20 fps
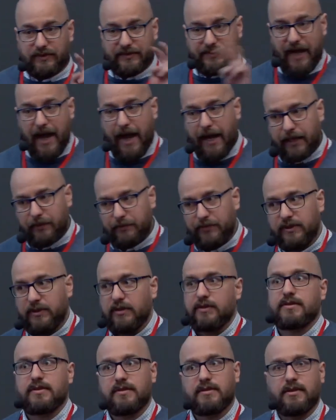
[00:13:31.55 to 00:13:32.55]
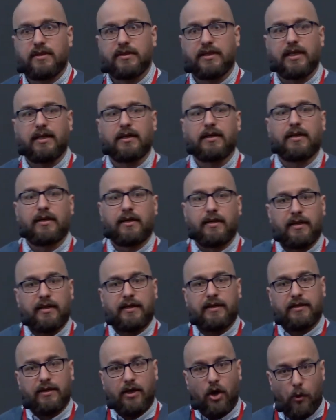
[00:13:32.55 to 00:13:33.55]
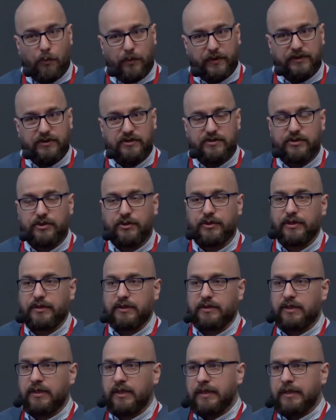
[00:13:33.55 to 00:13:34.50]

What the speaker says: die because it's gonna open the circuit.